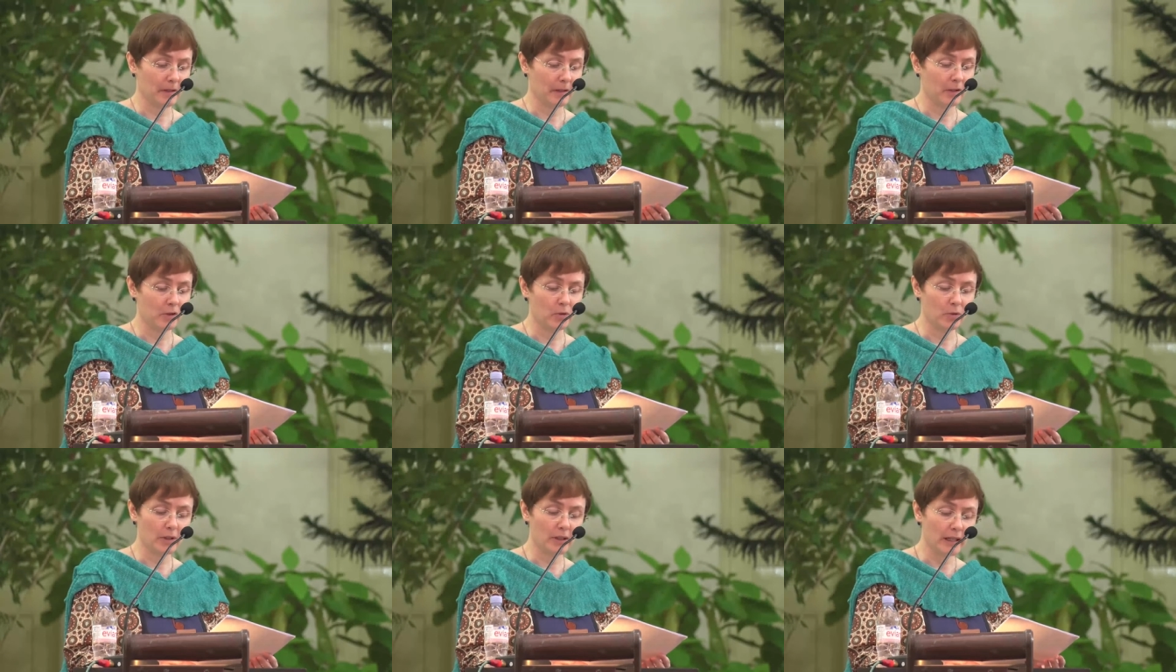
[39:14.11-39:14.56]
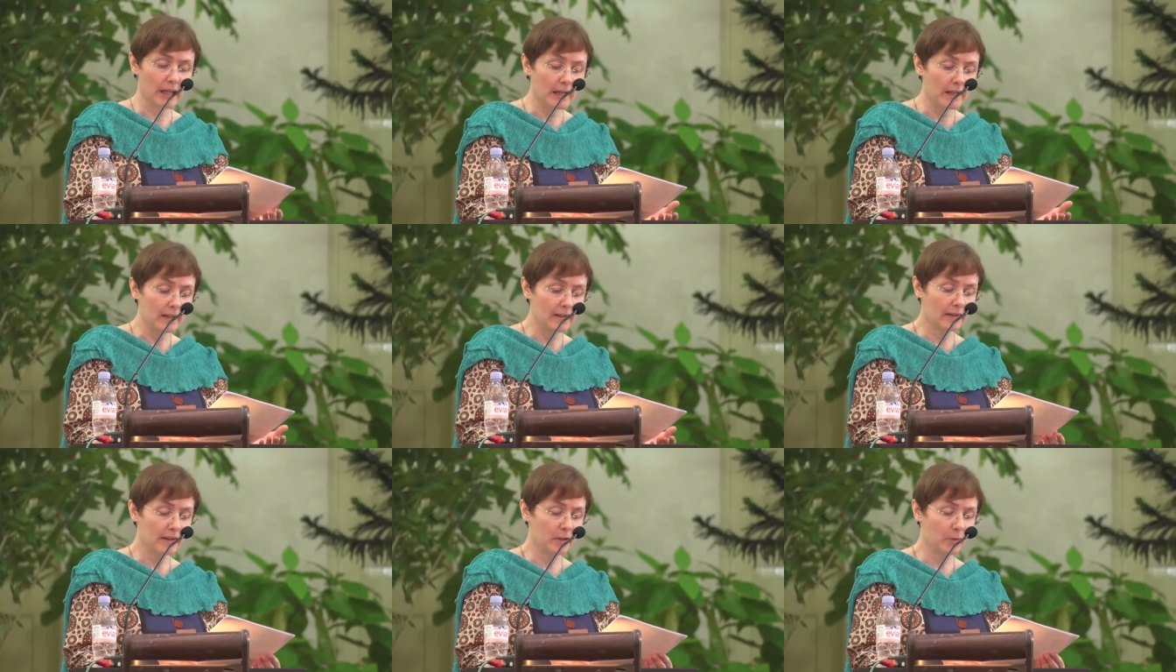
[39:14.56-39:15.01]
doing
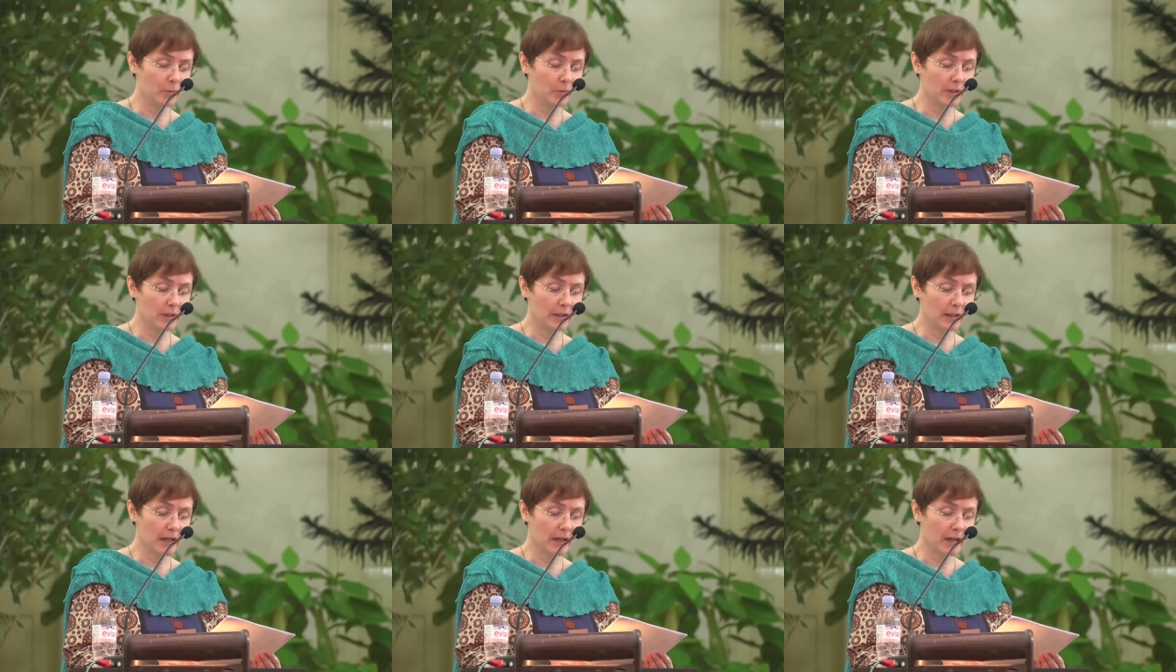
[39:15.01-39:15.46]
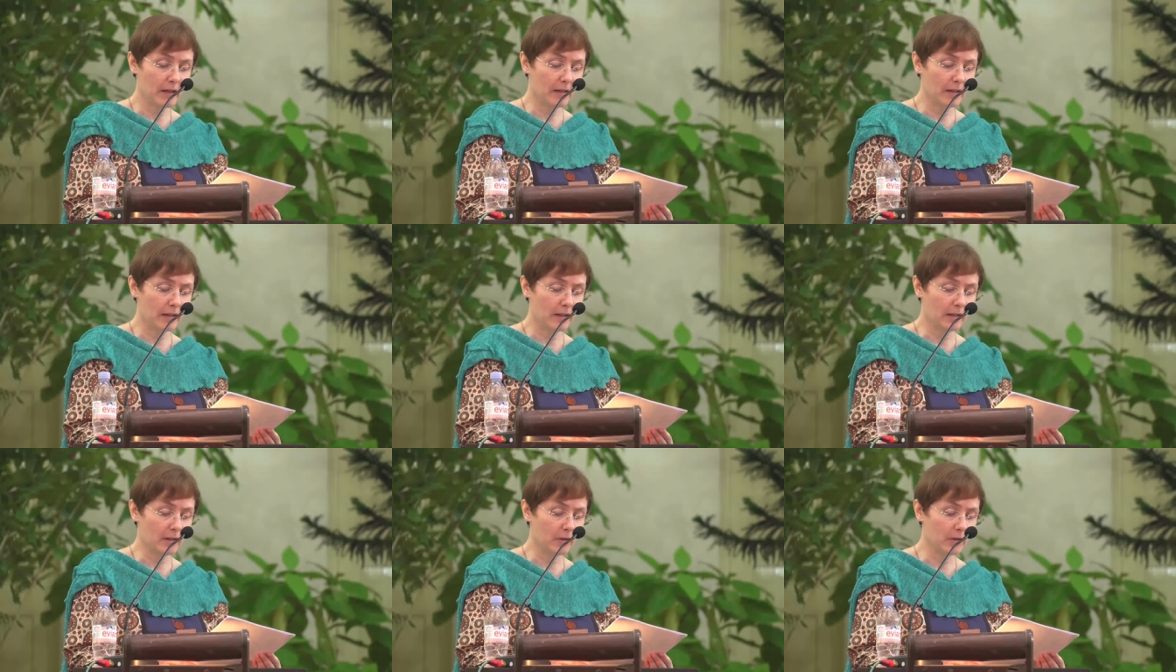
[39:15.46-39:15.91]
anything we can
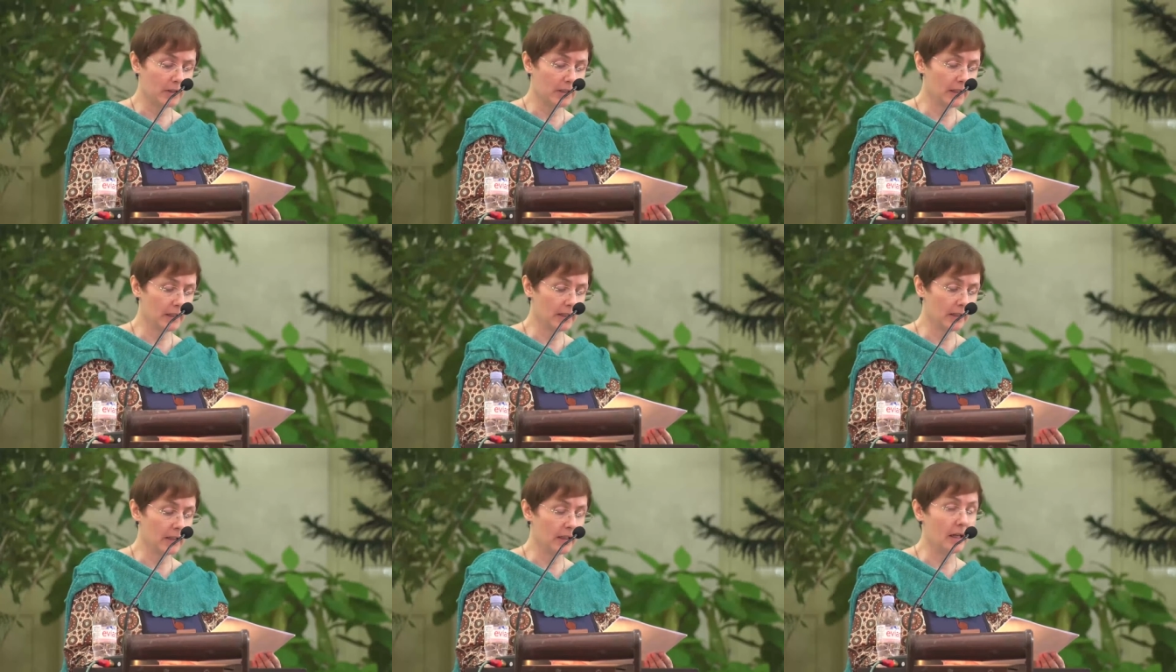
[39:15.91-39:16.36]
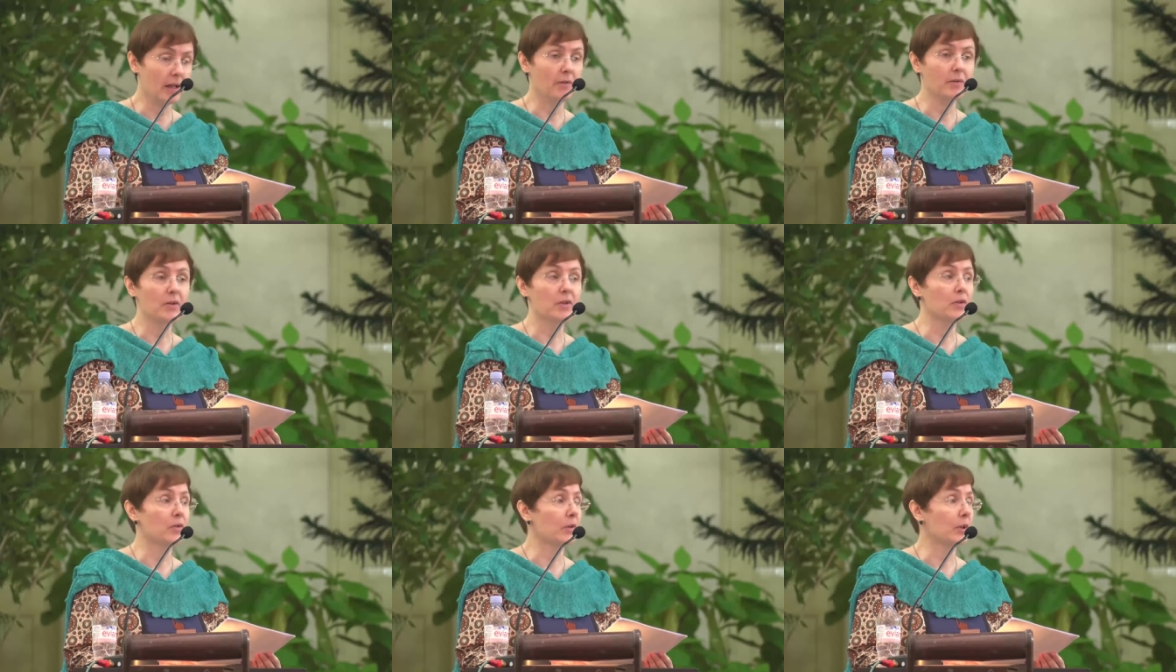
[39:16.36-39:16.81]
in our daily
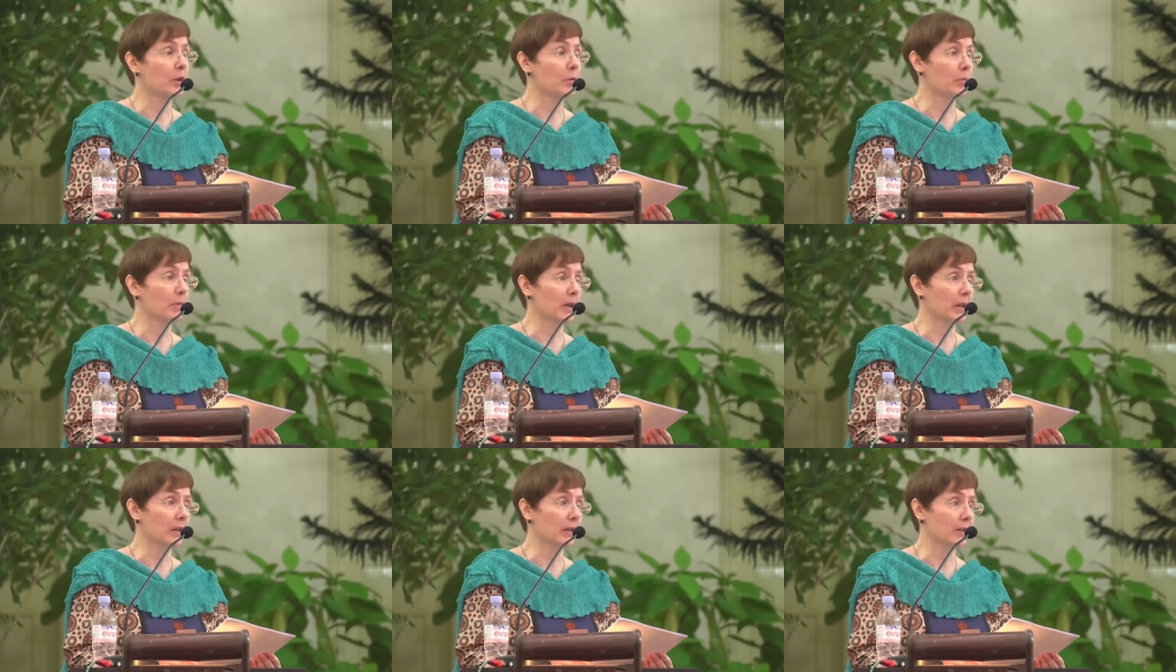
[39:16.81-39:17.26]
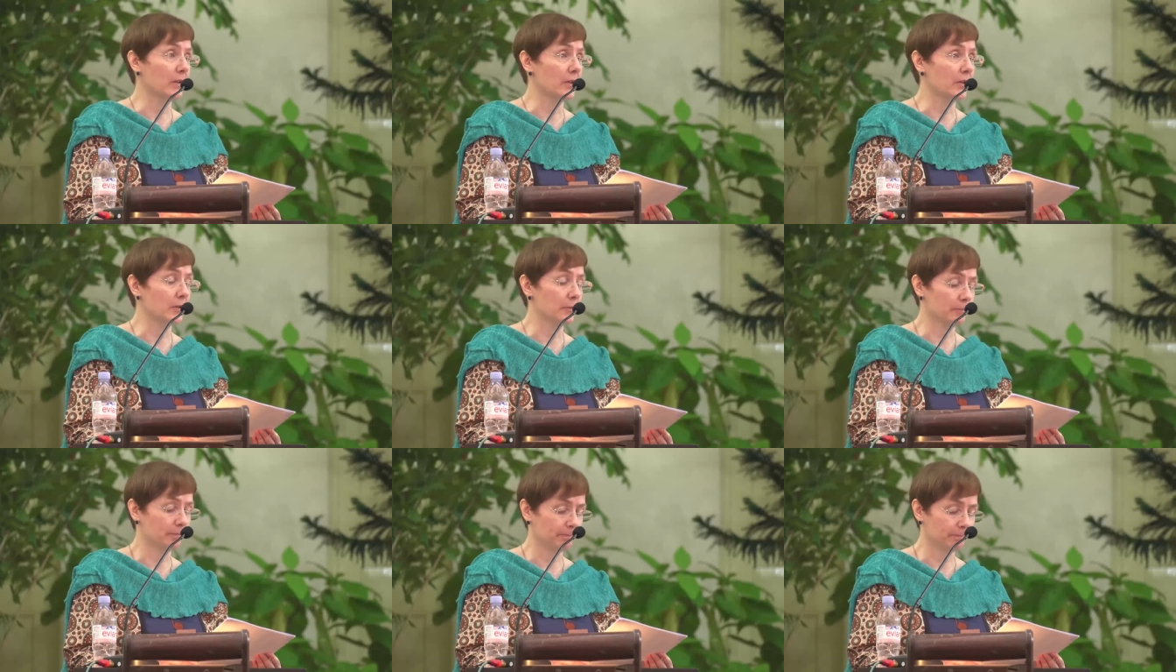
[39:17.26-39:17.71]
lives to help others.